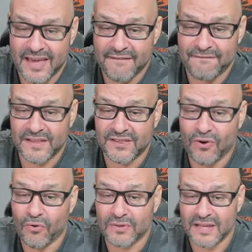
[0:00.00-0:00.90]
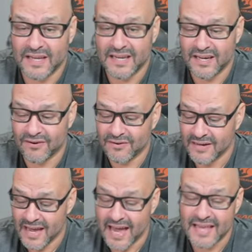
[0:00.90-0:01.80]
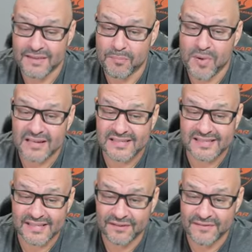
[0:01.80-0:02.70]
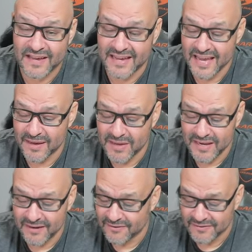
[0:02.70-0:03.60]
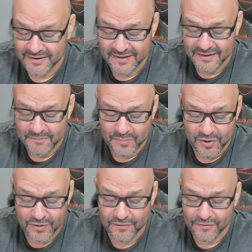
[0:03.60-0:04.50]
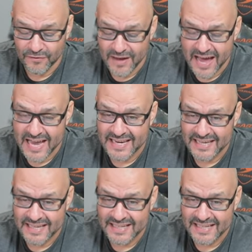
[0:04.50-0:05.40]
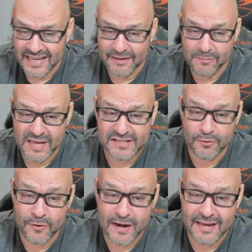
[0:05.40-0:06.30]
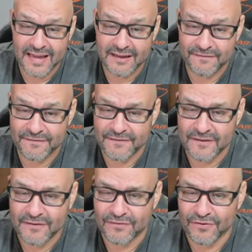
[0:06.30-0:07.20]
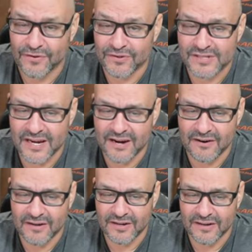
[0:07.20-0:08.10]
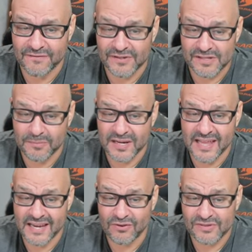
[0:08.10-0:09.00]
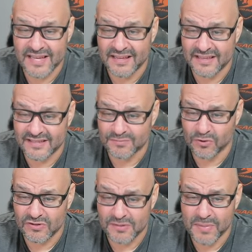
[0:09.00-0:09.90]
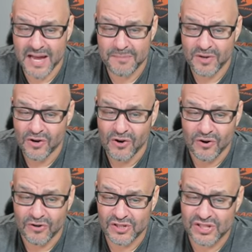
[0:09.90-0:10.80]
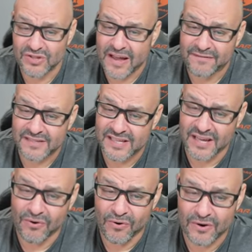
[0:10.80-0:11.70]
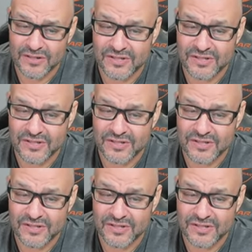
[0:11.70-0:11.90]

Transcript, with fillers: Can't fit the whole thing here. And the box itself that it came in here, beautiful, elegant. It makes a great gift for those that are looking for somebody that knows that, that smokes a pipe or just to have a decor.